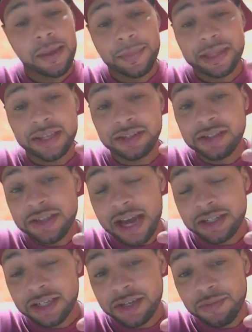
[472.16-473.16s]
but this is
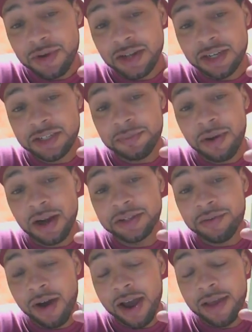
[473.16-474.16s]
actually one that's
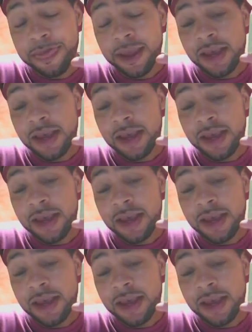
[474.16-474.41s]
price right.